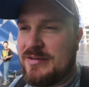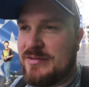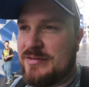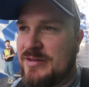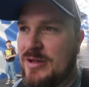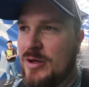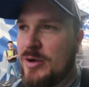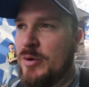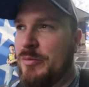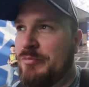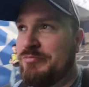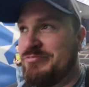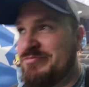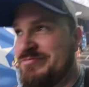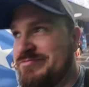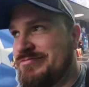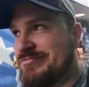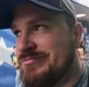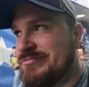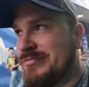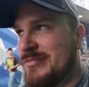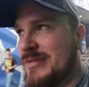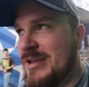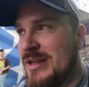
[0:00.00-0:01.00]
So
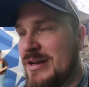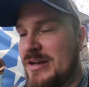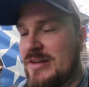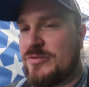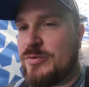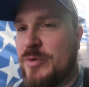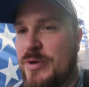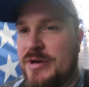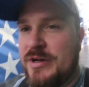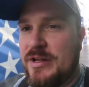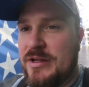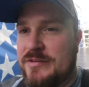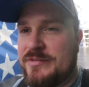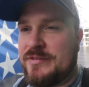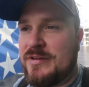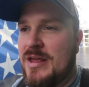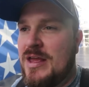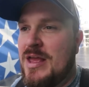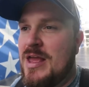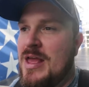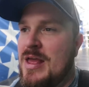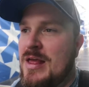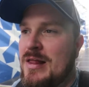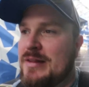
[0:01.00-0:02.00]
it is what it is.
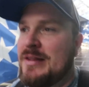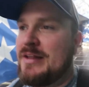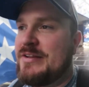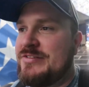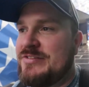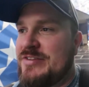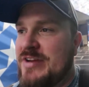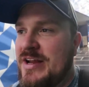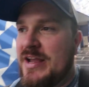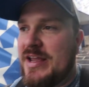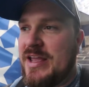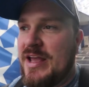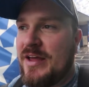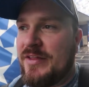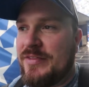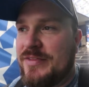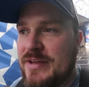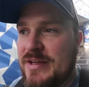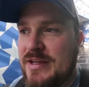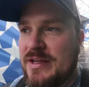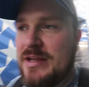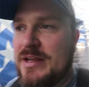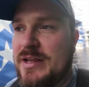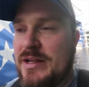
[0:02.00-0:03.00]
Let's check out
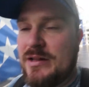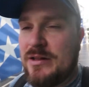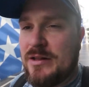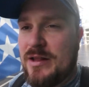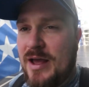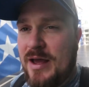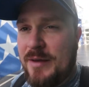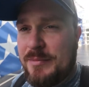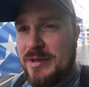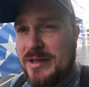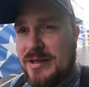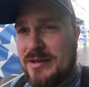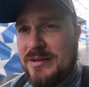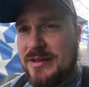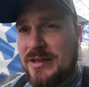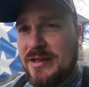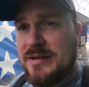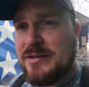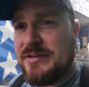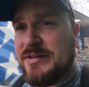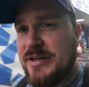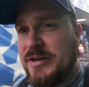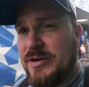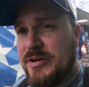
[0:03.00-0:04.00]
the lobby, the
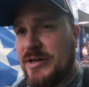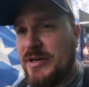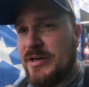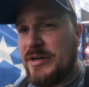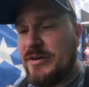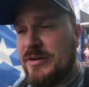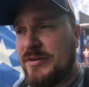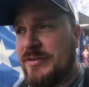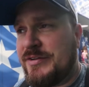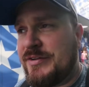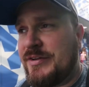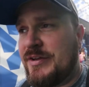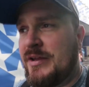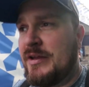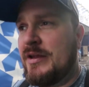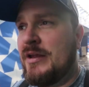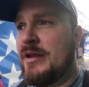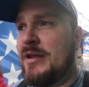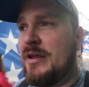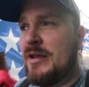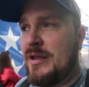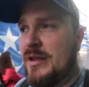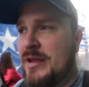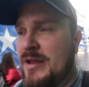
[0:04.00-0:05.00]
interiors,
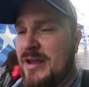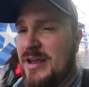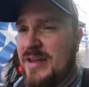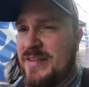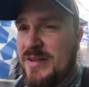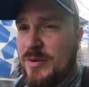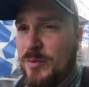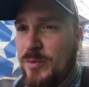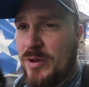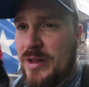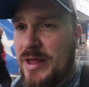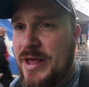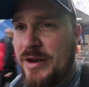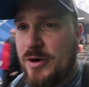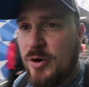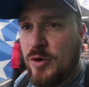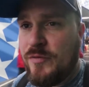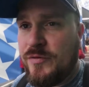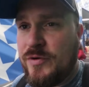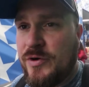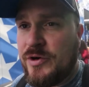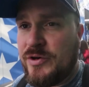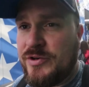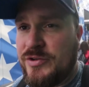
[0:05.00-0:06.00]
and then we'll head
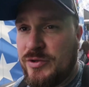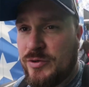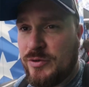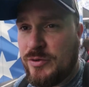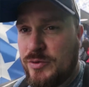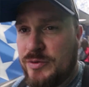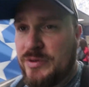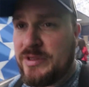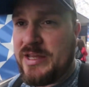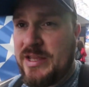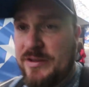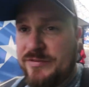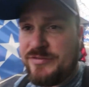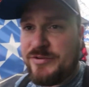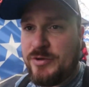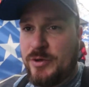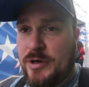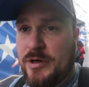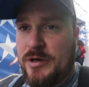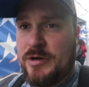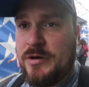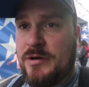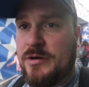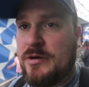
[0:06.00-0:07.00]
over to the gift store.